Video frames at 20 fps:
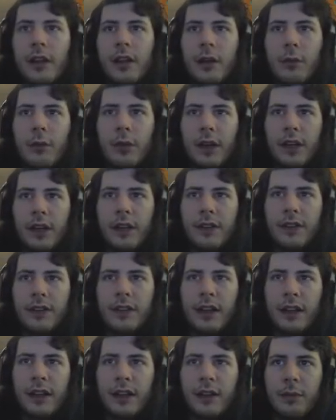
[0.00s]
when it gets
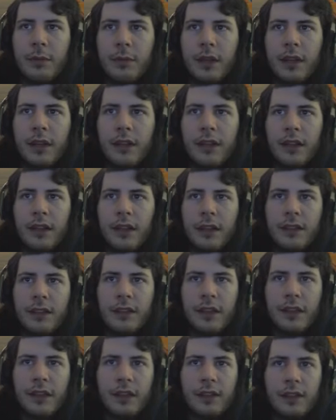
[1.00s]
tightened up like that,
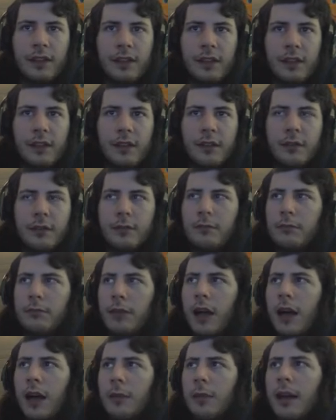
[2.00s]
that
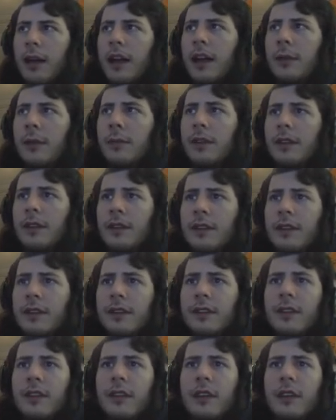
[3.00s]
pop happens.